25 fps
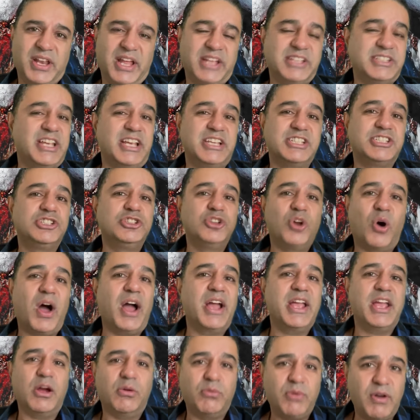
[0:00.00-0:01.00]
It is not
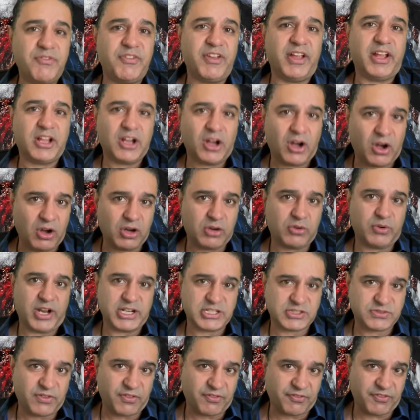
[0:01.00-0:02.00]
a horrific car crash
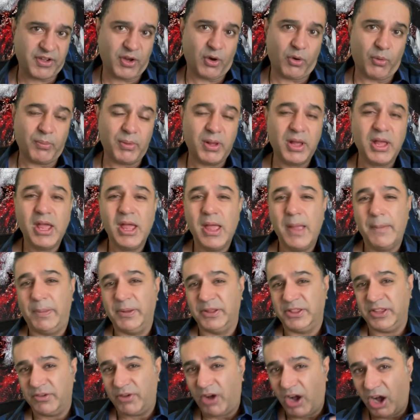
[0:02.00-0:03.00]
of a film, but
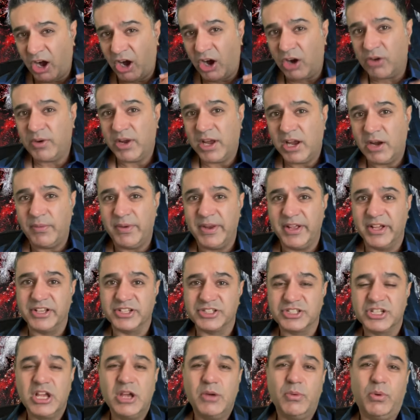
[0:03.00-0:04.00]
there are
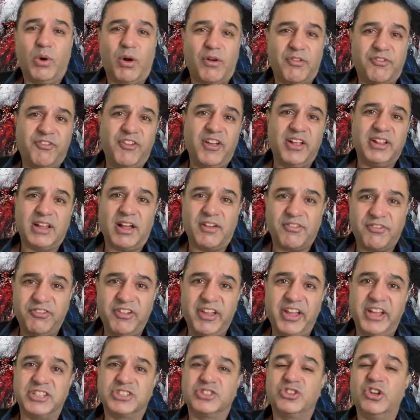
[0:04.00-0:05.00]
areas where I think that
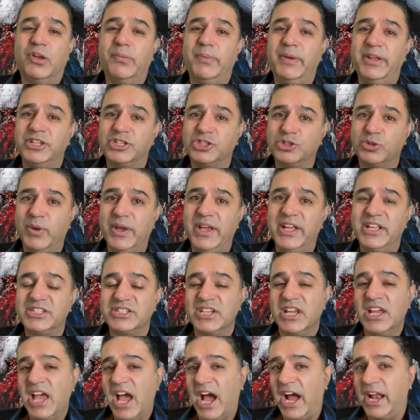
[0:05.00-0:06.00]
things could have been tweaked
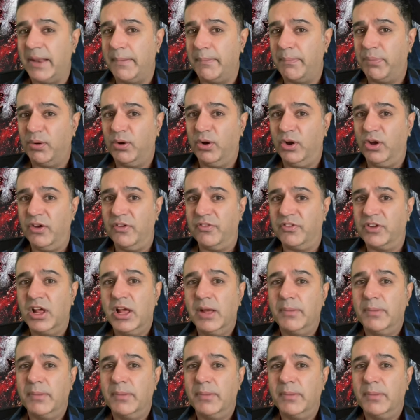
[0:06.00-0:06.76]
and improved.